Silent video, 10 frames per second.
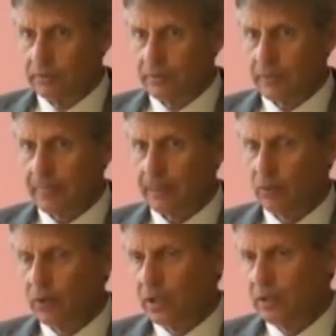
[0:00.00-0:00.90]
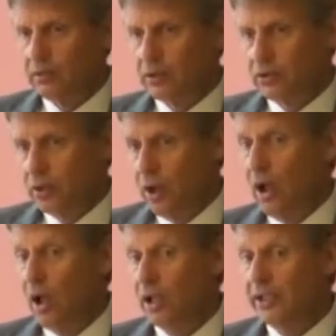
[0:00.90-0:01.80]
and Holland? Well,
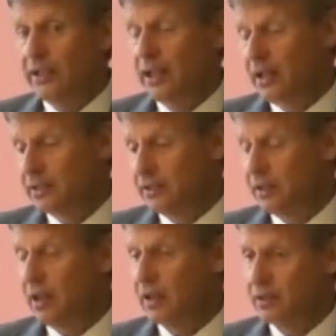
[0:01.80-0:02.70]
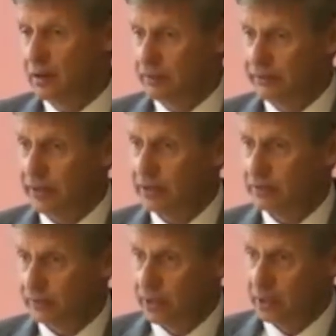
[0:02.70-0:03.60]
Holland has
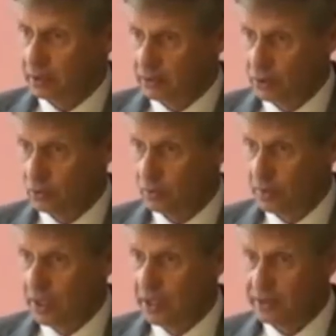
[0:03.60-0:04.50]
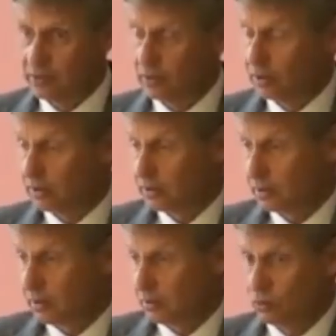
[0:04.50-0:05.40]
effectively decriminalized drugs.
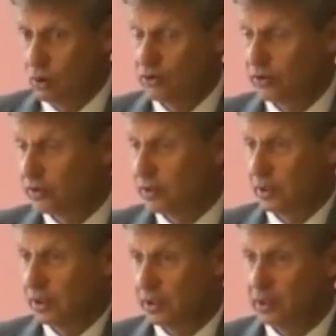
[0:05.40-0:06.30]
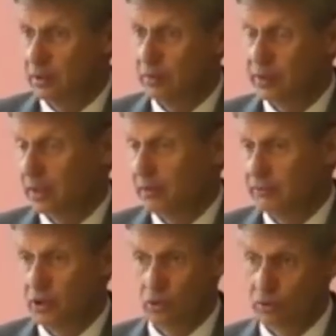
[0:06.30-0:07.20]
Mm-hmm. Drugs are still illegal, but
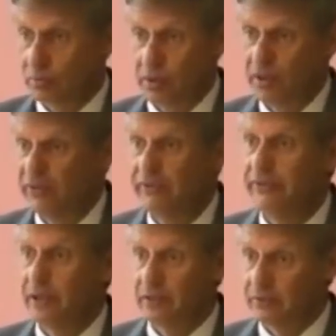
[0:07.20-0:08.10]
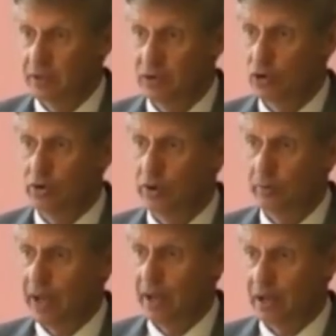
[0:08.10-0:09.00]
they've turned their
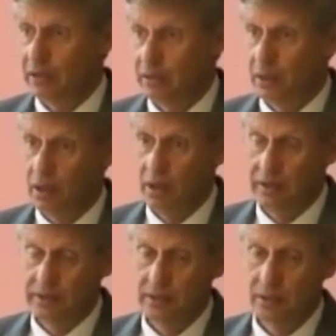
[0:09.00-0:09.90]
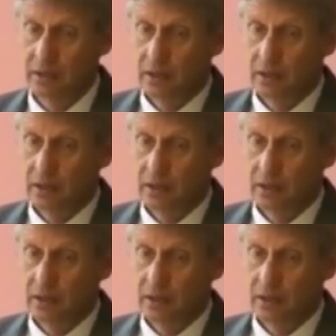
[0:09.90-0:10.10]
back on the laws.